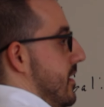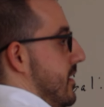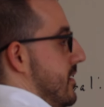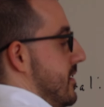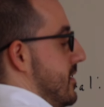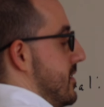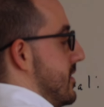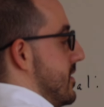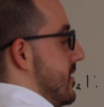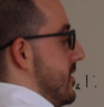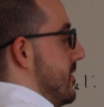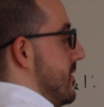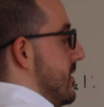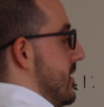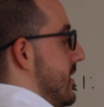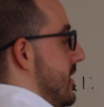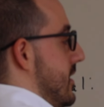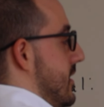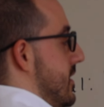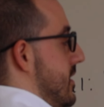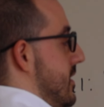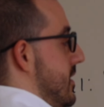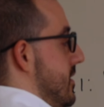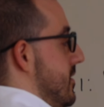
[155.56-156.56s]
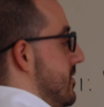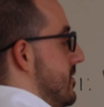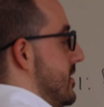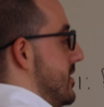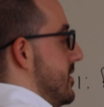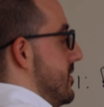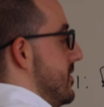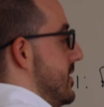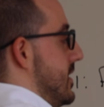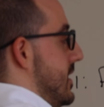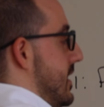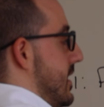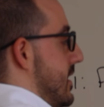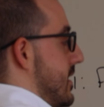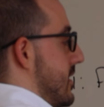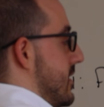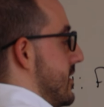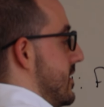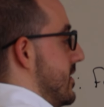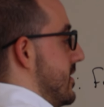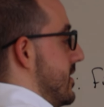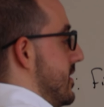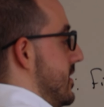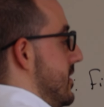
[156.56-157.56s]
so on, U2
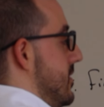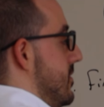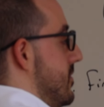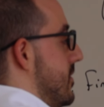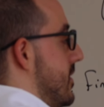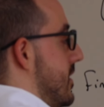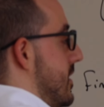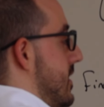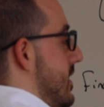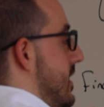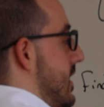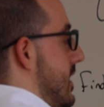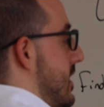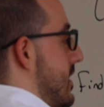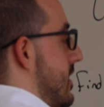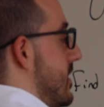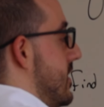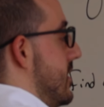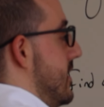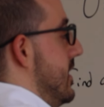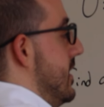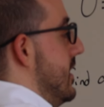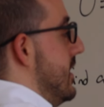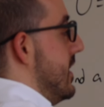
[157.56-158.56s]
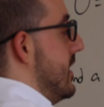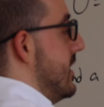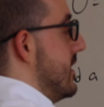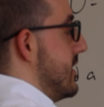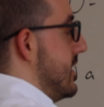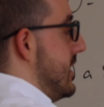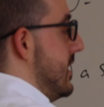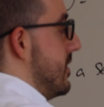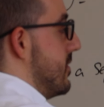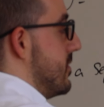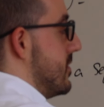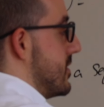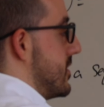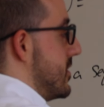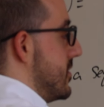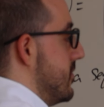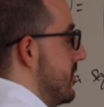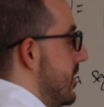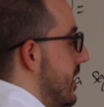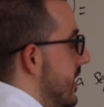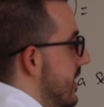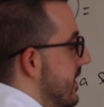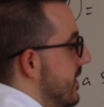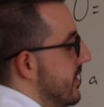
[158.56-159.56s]
dagger, U1 dagger, is equal to
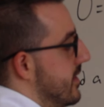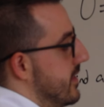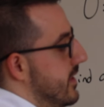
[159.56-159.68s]
what?